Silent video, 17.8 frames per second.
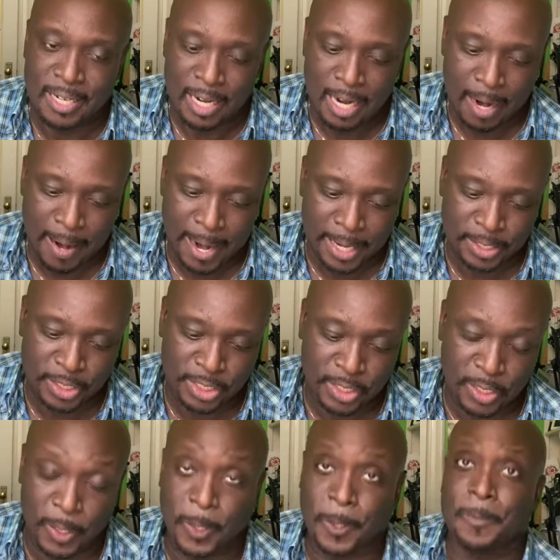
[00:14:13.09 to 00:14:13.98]
All right,
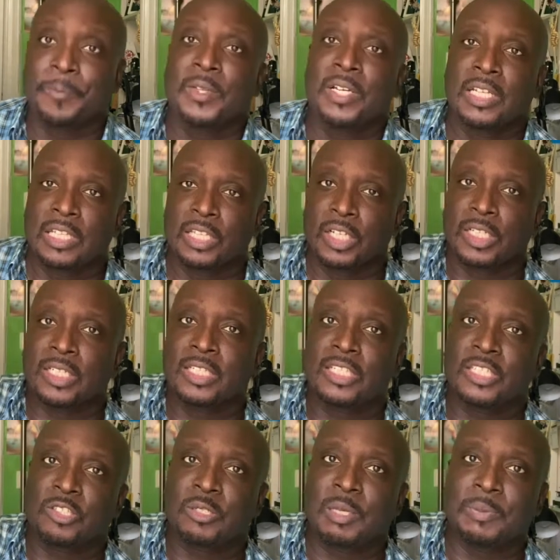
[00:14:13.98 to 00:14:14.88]
so look in the
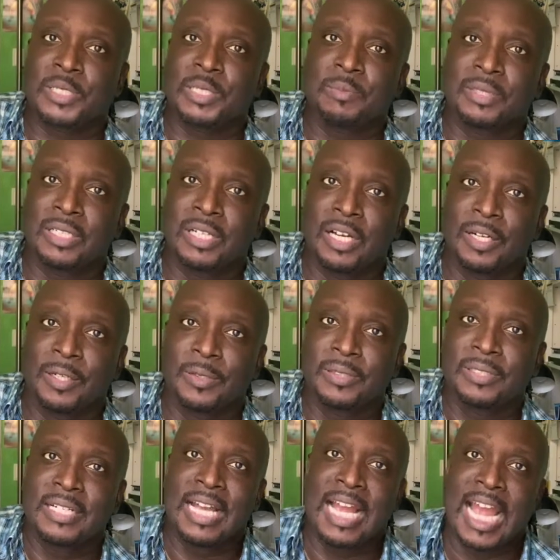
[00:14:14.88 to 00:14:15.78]
description
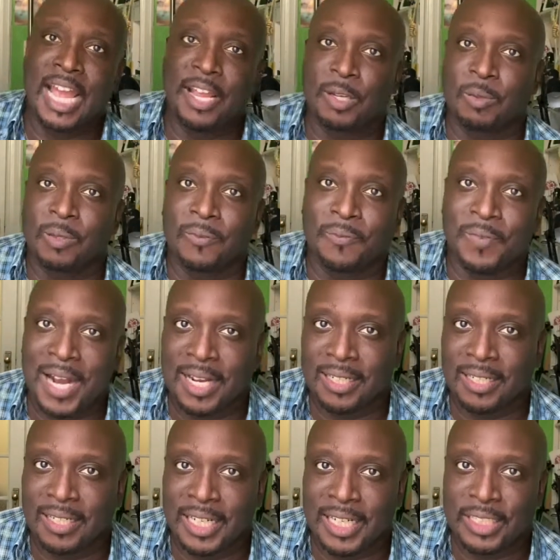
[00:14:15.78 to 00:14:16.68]
below and you will
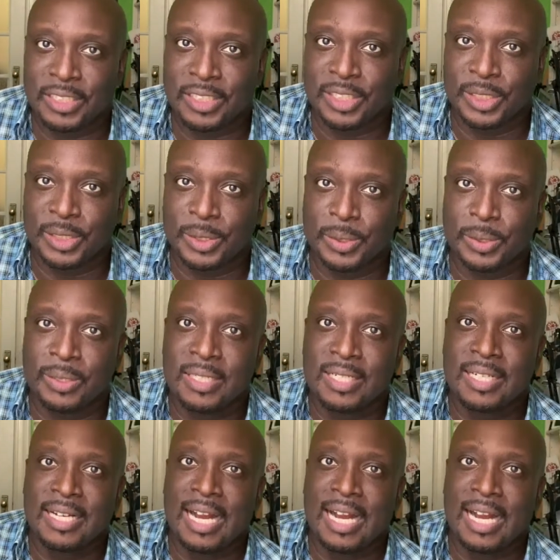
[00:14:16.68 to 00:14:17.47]
find a link to